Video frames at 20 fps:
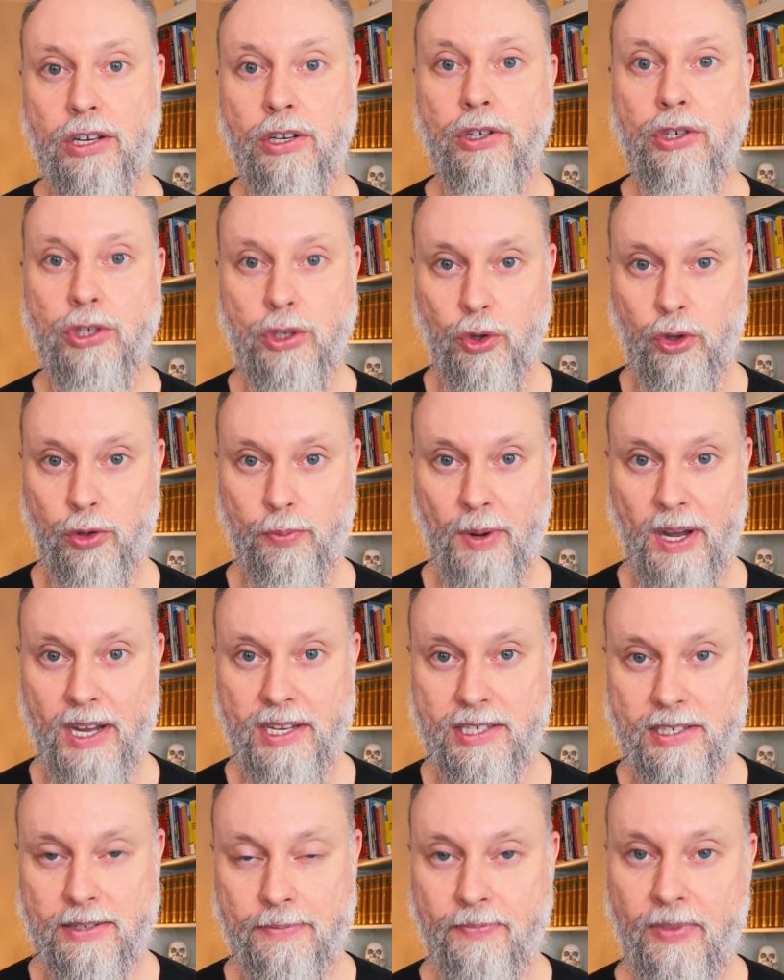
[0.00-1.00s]

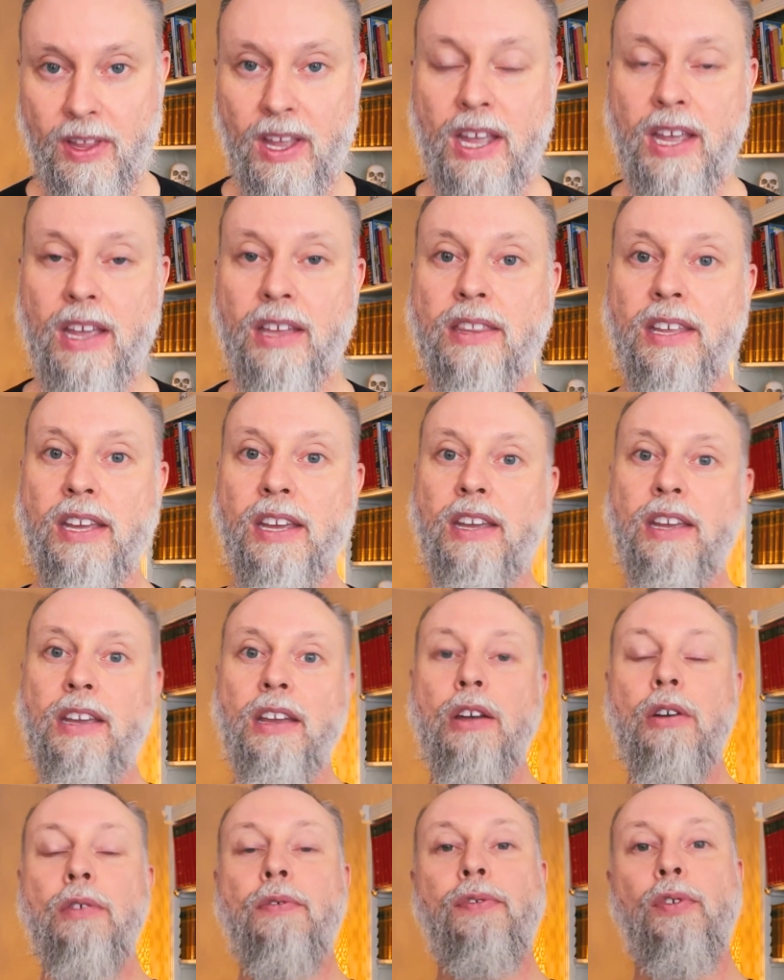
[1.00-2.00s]
toothpaste. The
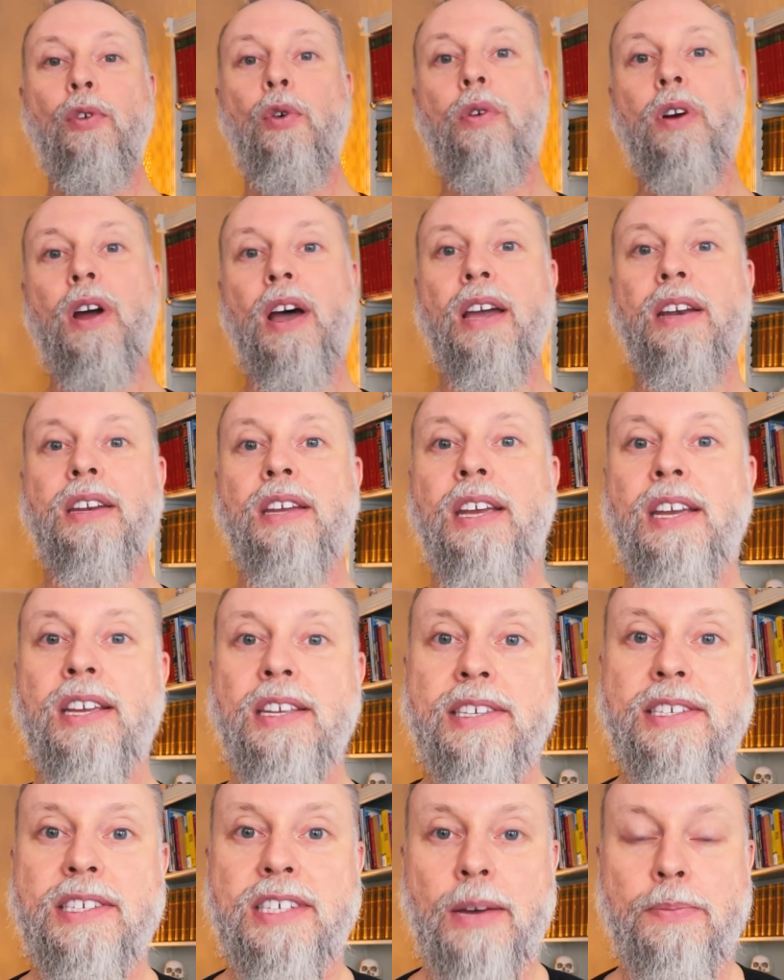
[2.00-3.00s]
fluoride
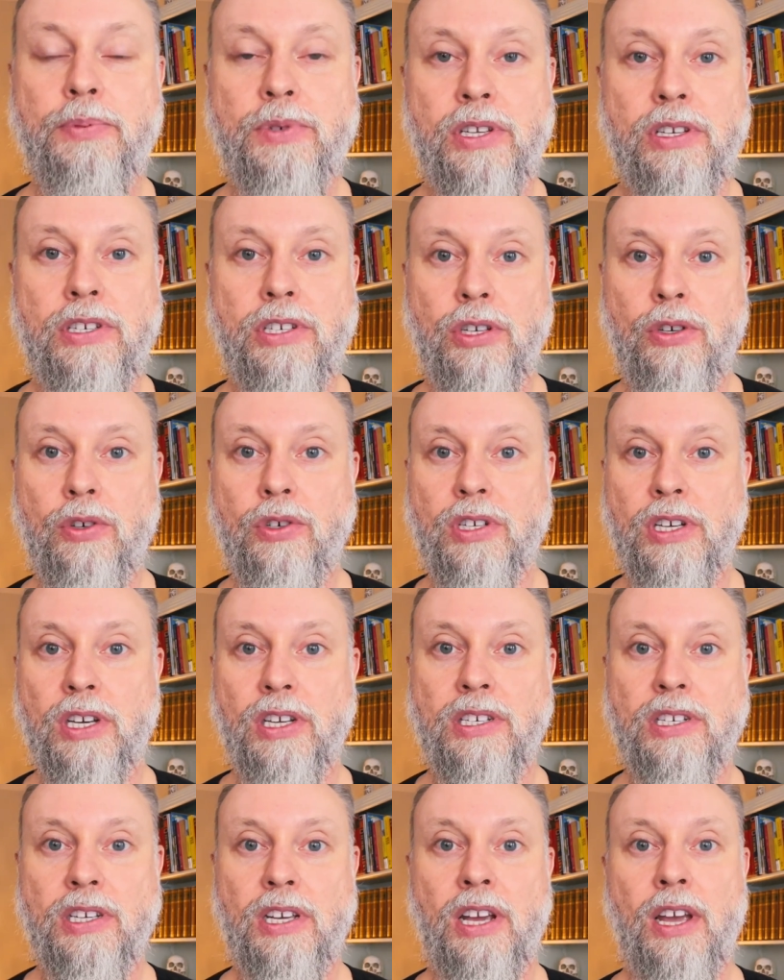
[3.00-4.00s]
is
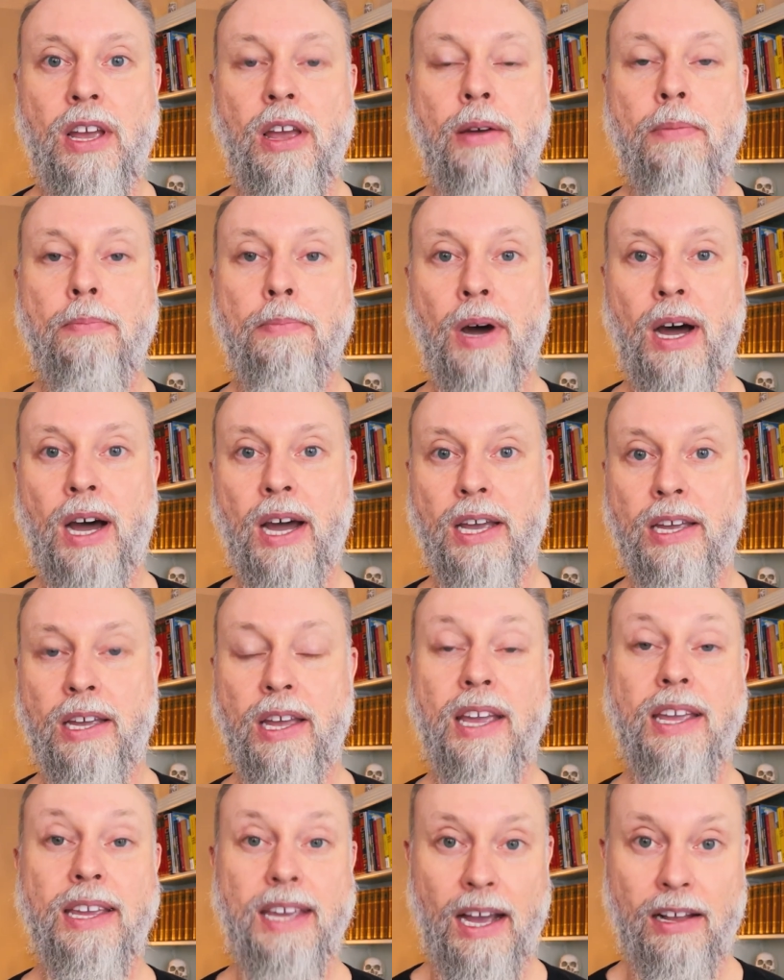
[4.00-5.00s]
substituted by
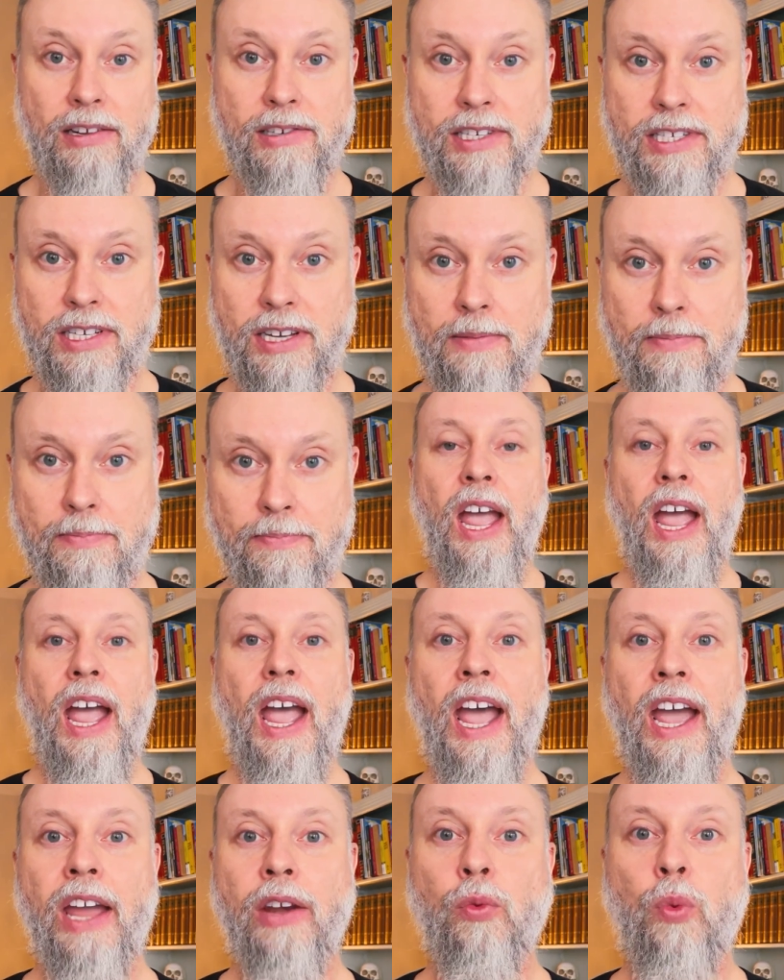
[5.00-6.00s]
calcium,
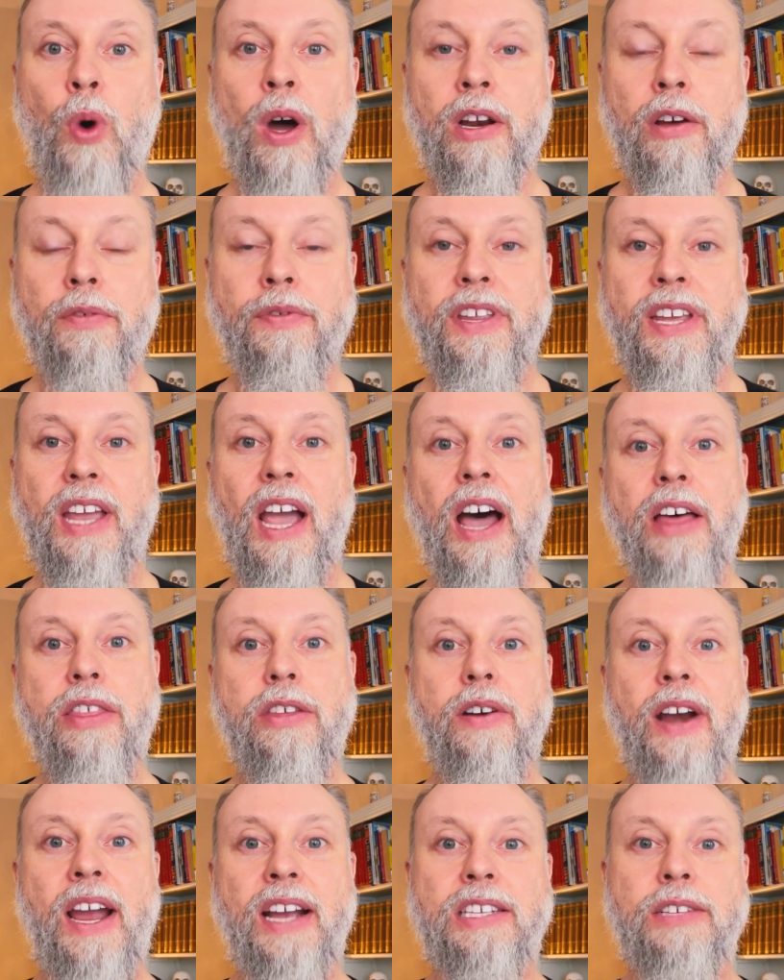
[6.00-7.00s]
and one of the
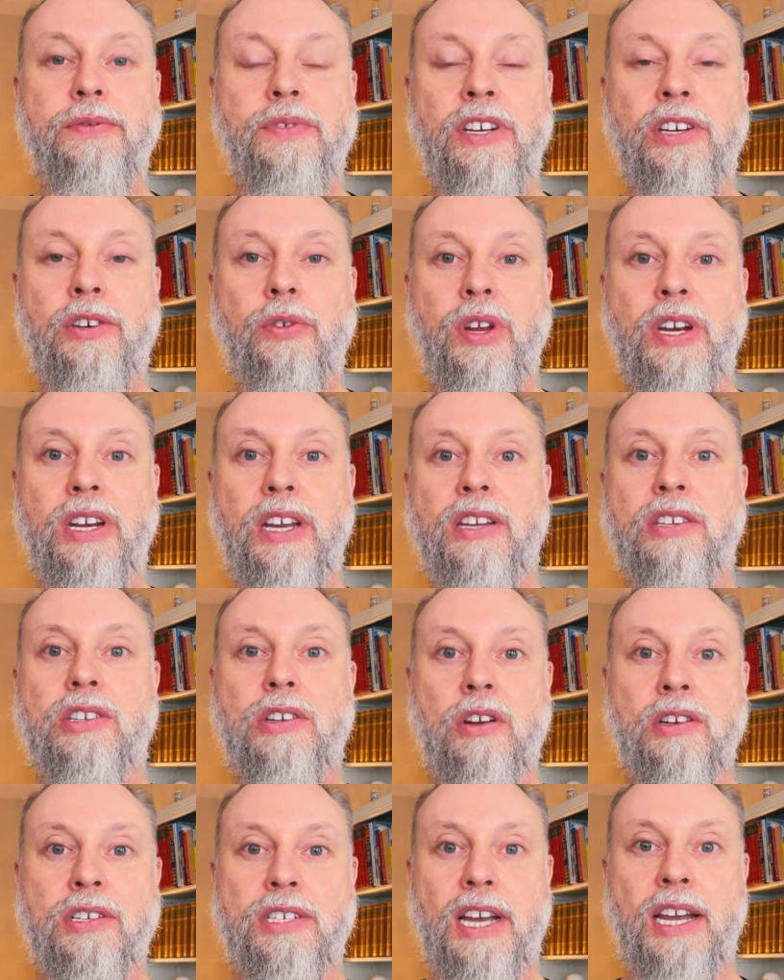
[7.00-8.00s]
other active ingredients
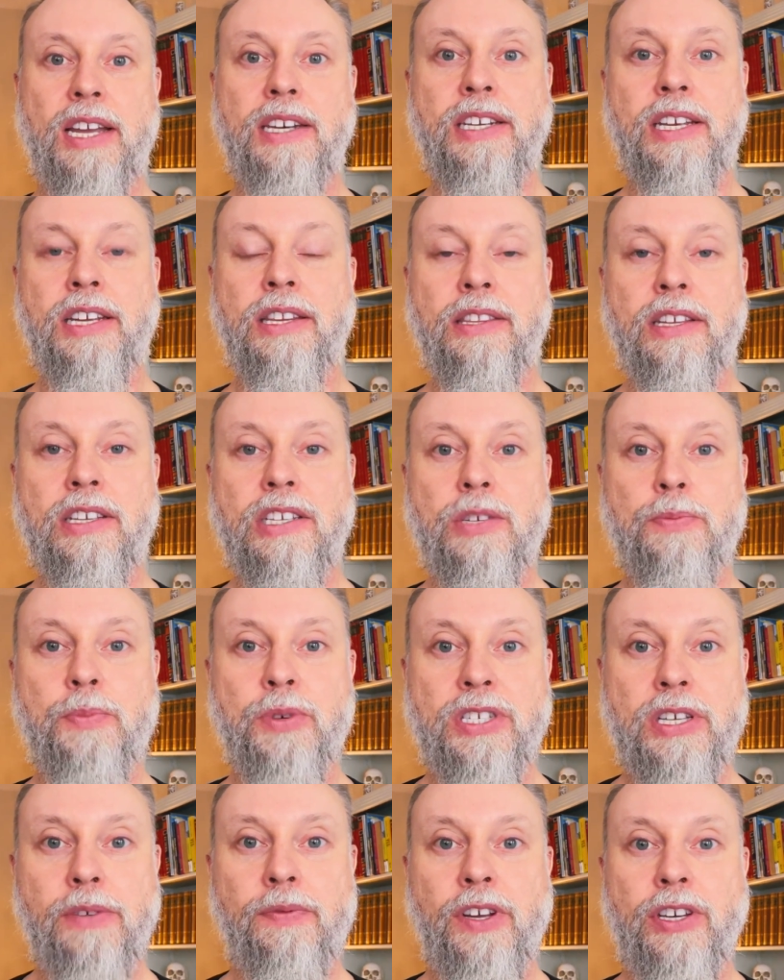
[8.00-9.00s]
contained in this
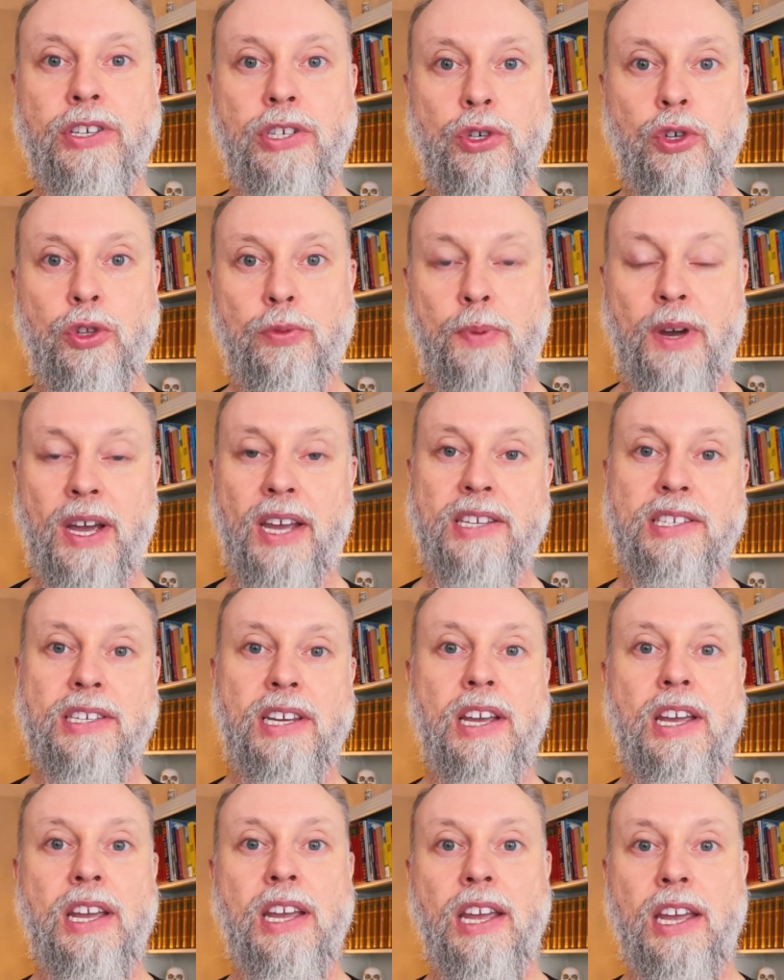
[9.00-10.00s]
specific
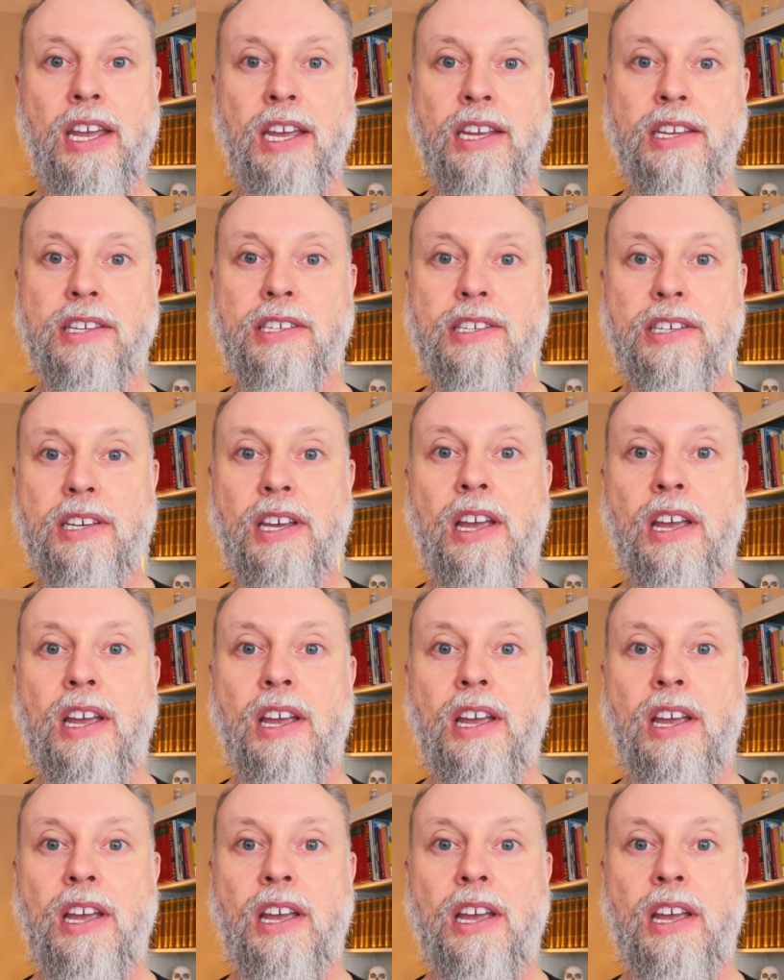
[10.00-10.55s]
toothpaste is